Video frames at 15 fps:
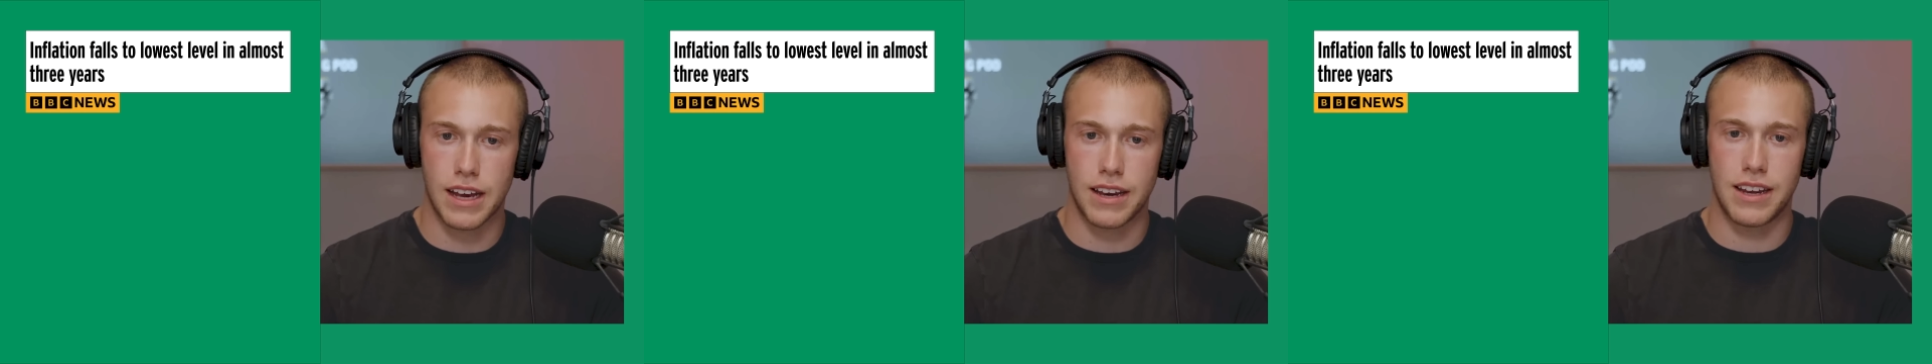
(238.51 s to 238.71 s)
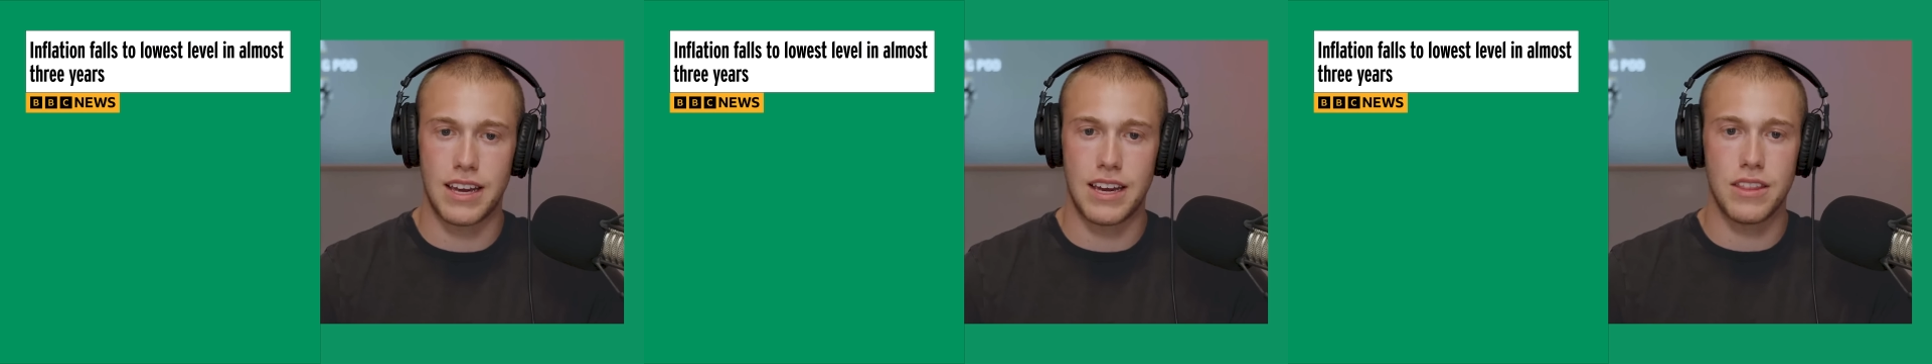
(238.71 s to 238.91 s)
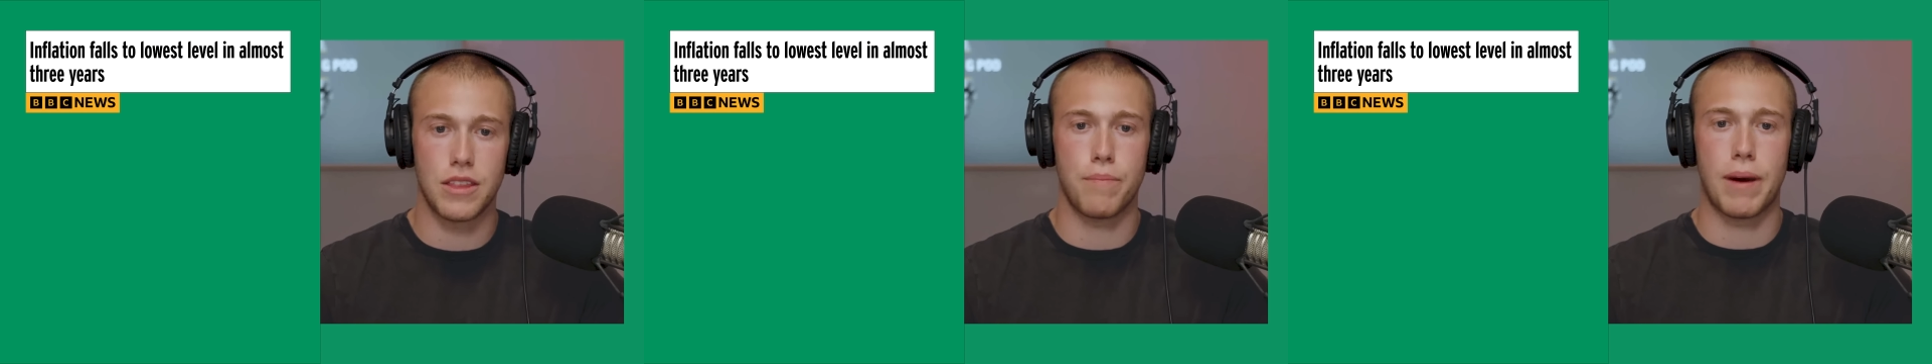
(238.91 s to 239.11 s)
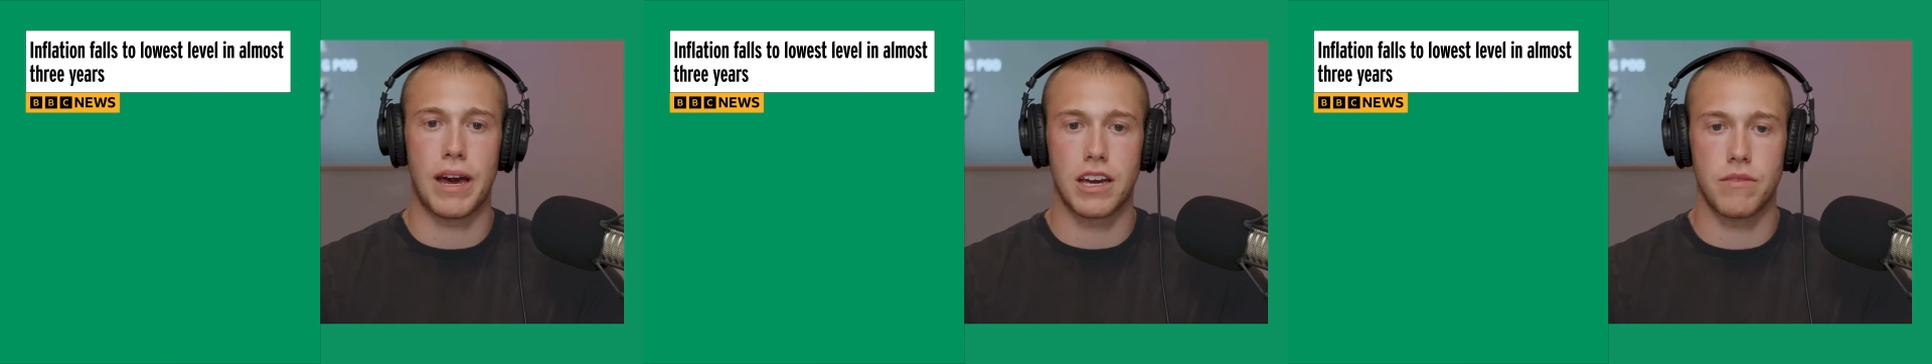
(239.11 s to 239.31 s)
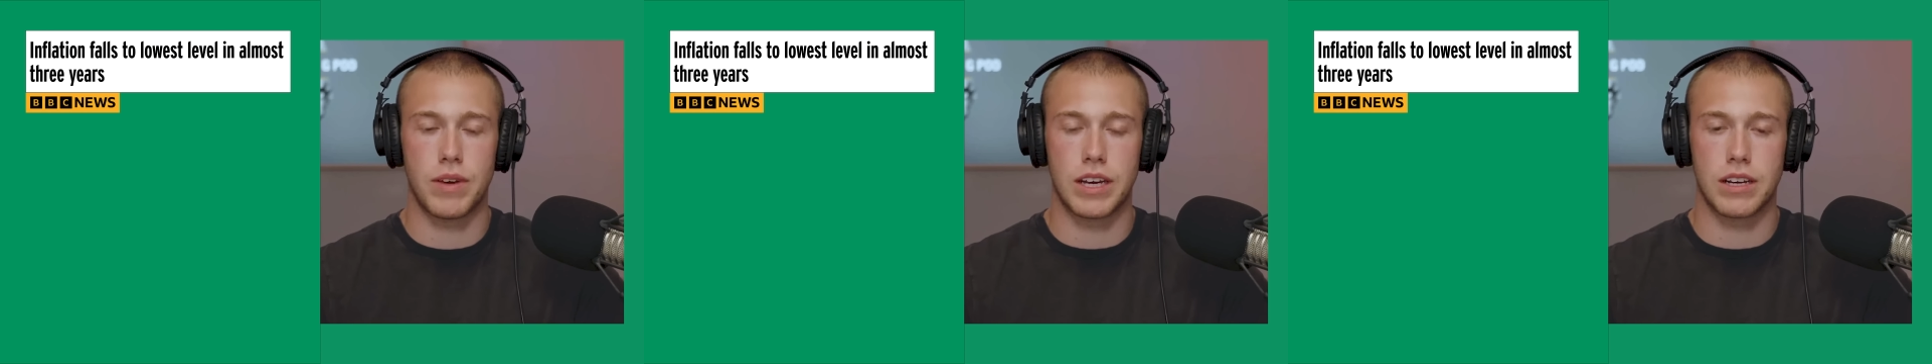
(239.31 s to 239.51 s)
and hit the
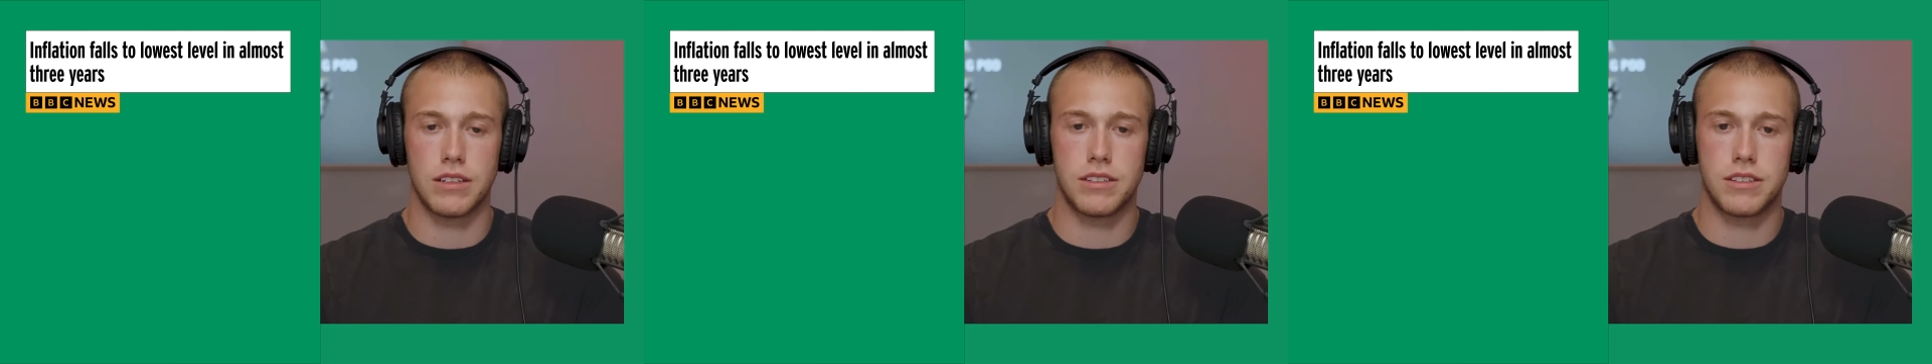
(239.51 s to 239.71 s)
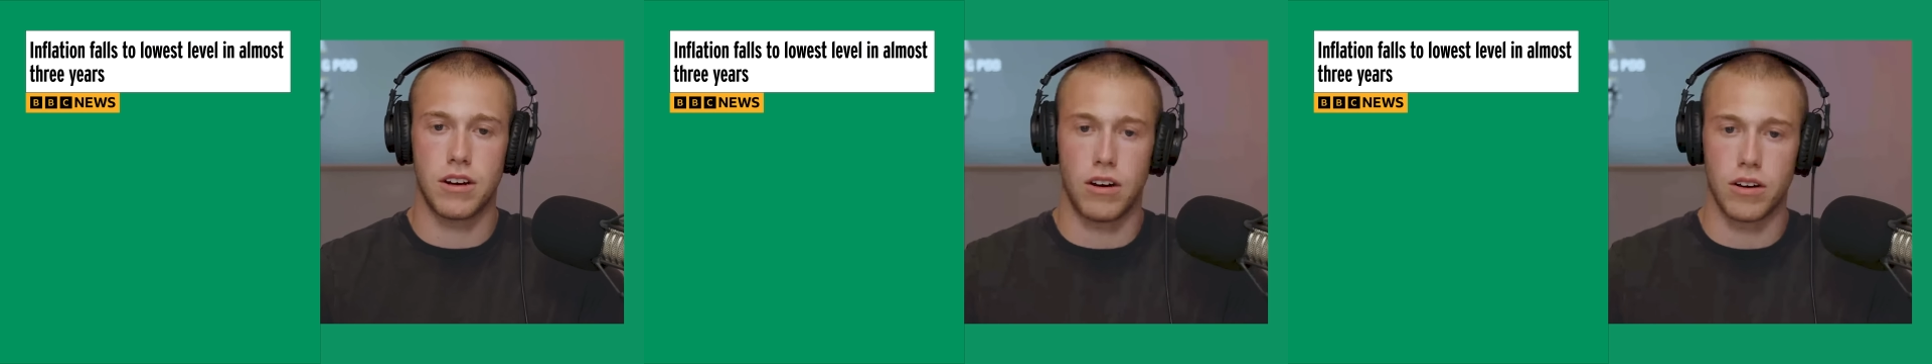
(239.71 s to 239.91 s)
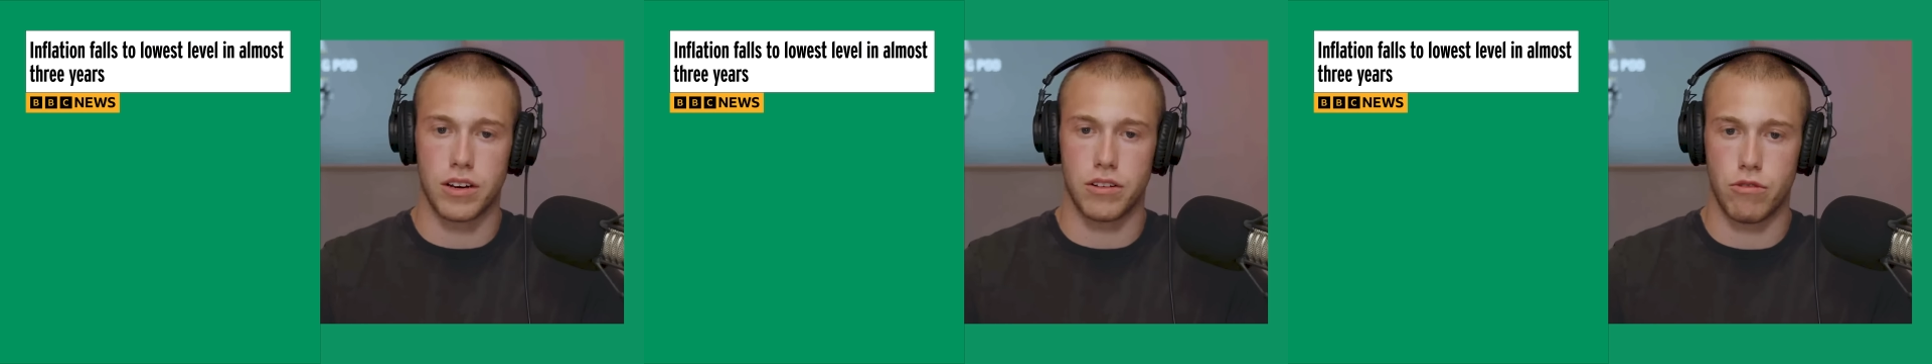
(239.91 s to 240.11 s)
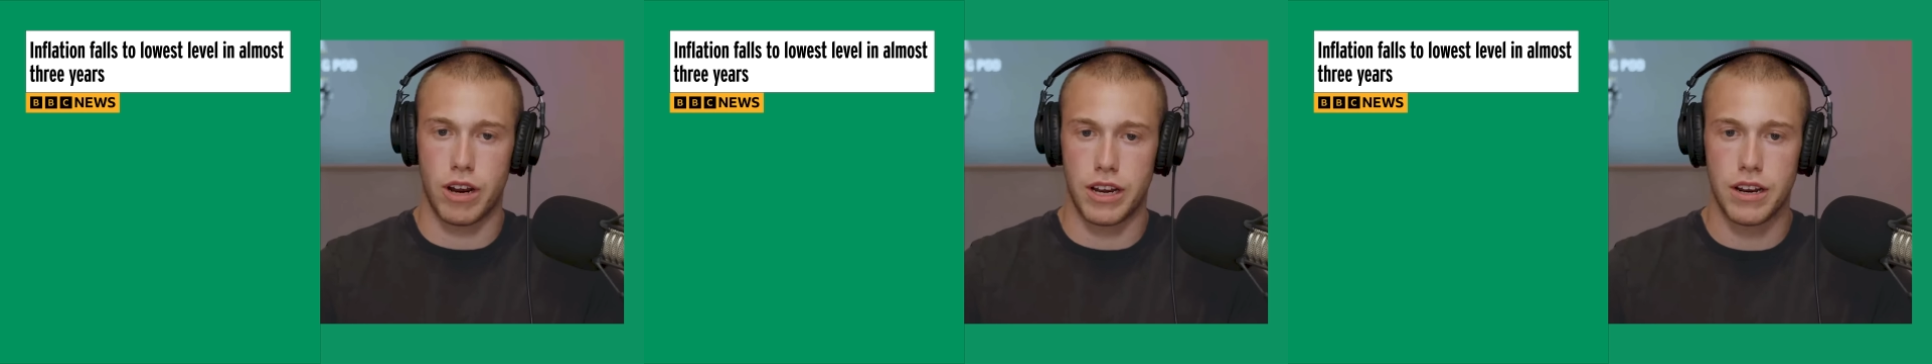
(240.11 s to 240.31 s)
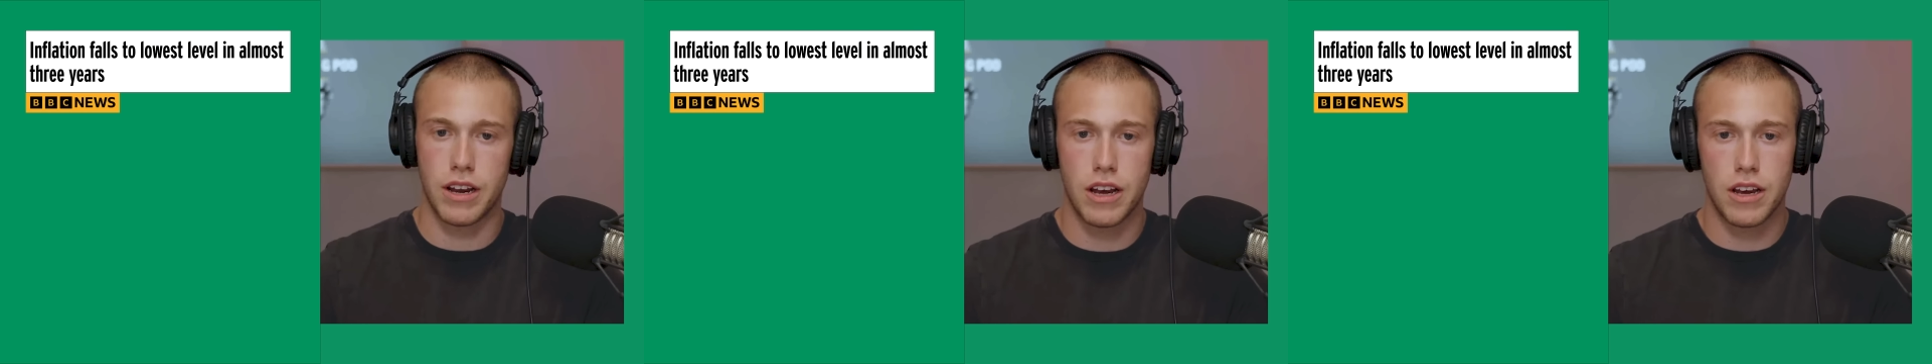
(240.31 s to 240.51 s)
Bank of England's target
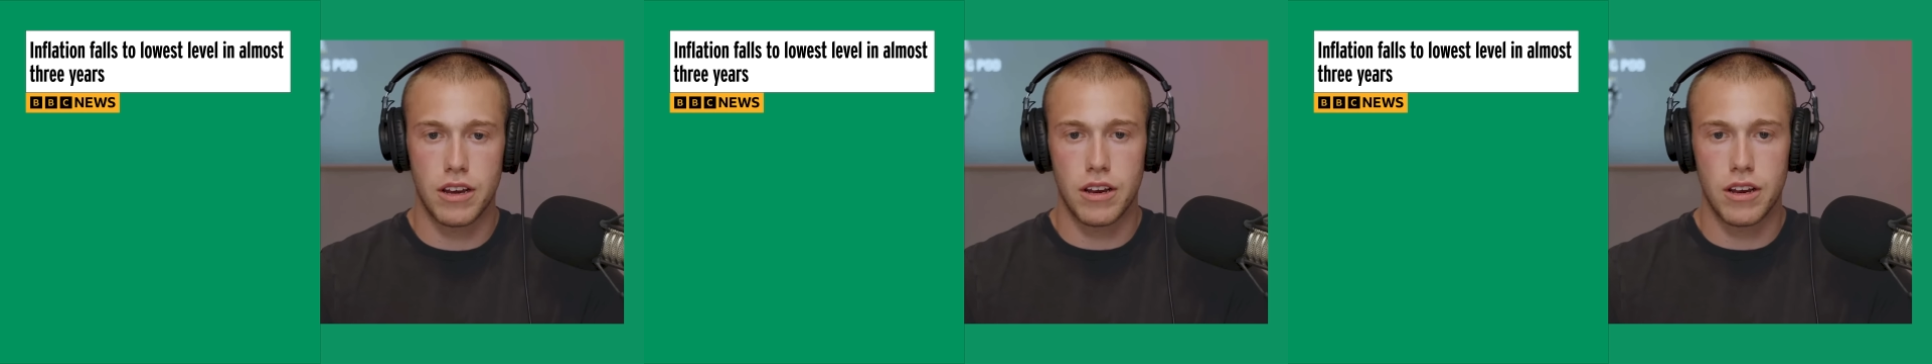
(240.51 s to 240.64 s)
rate.